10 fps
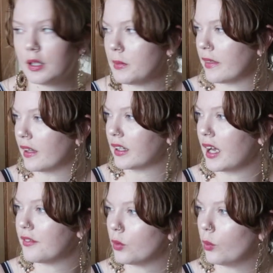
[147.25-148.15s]
Let me think. I
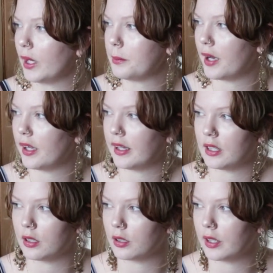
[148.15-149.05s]
have a white pot and
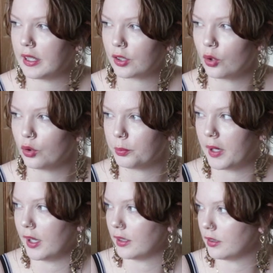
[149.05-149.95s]
a gold
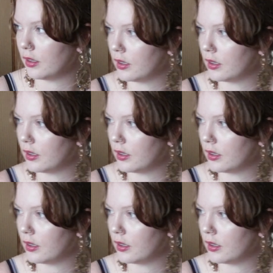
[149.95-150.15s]
pot.